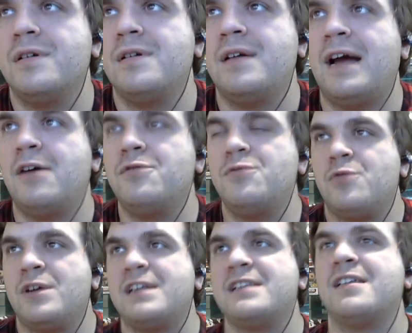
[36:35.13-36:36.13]
Elden
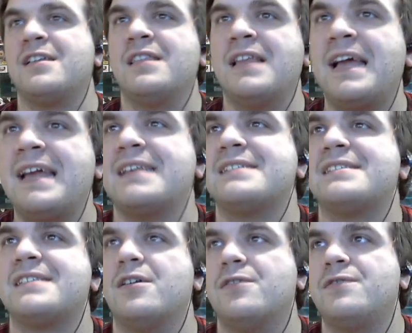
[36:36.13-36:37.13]
Ring delayed
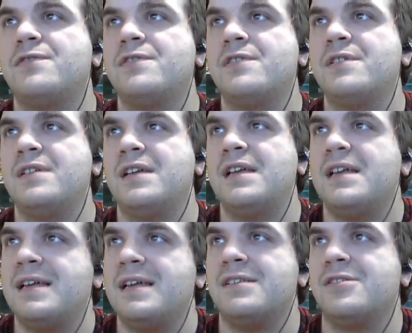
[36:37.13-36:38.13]
itself
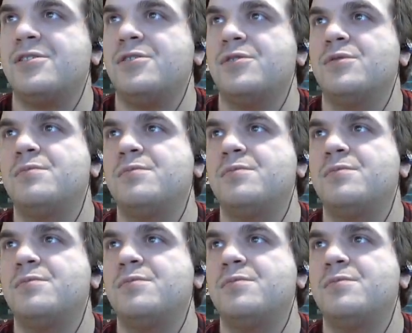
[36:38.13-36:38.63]
into